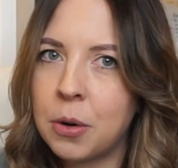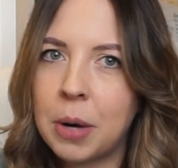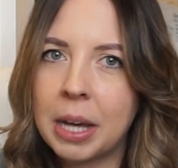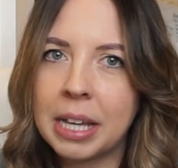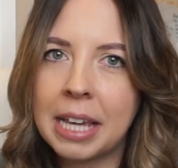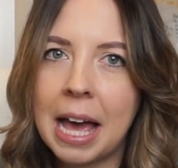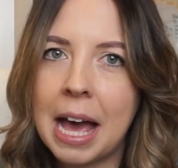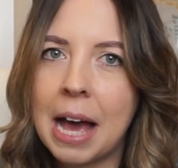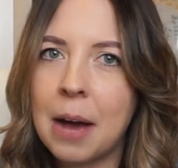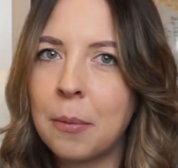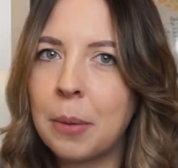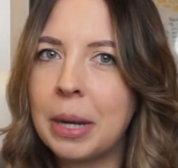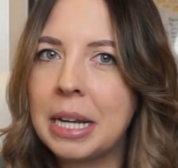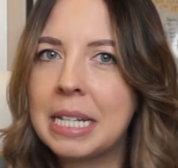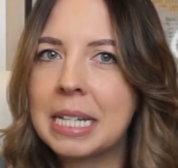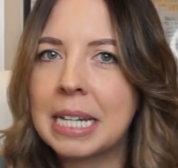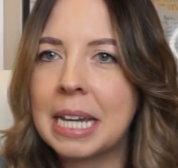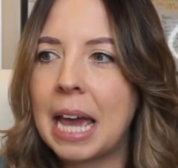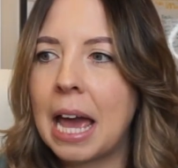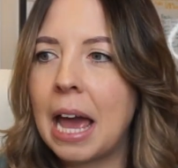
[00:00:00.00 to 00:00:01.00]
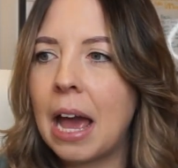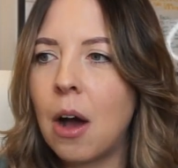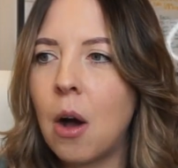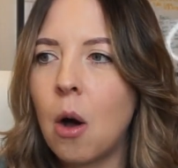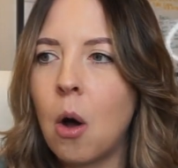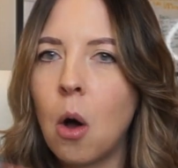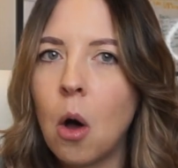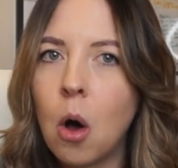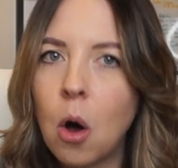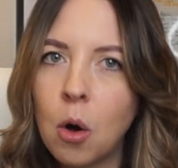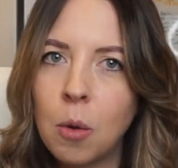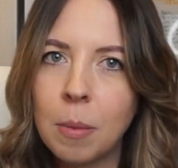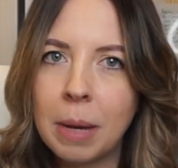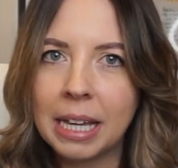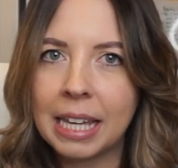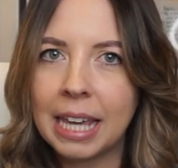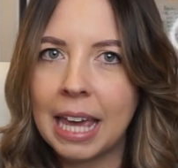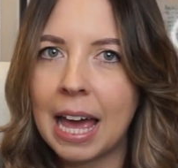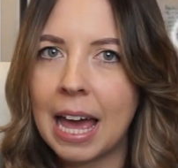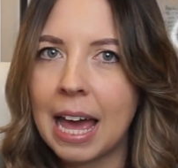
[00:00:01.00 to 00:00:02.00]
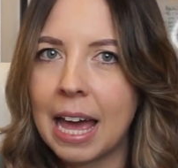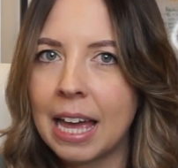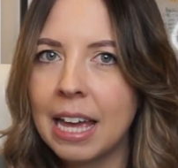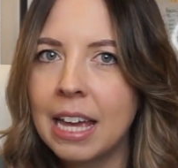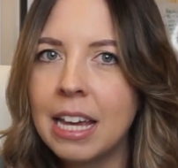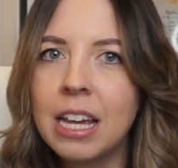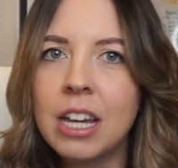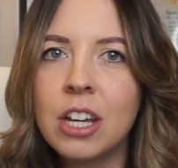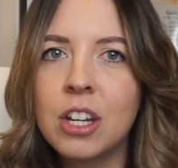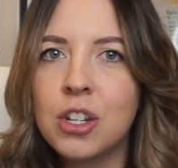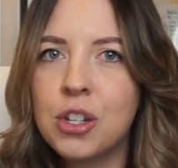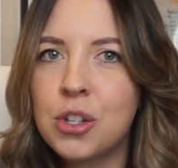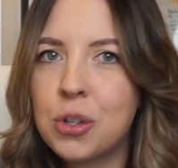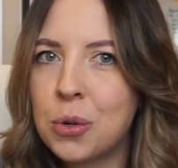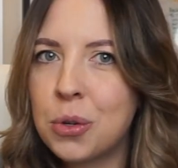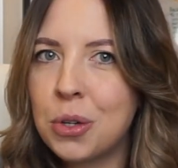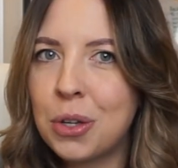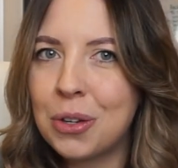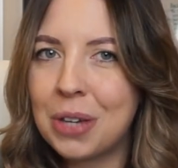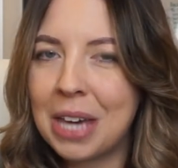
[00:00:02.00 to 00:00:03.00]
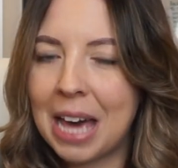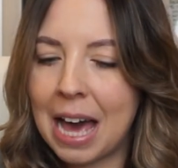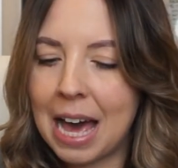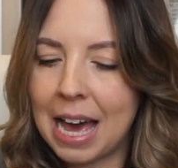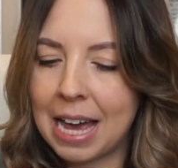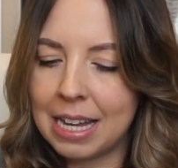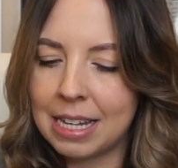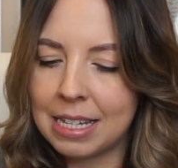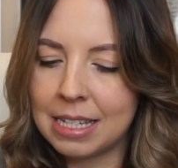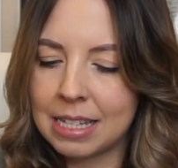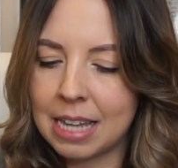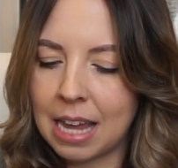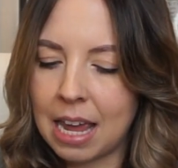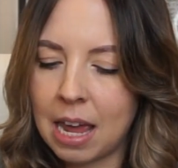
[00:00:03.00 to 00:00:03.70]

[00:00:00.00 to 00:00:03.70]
I can't wait to get all my kit, show you guys.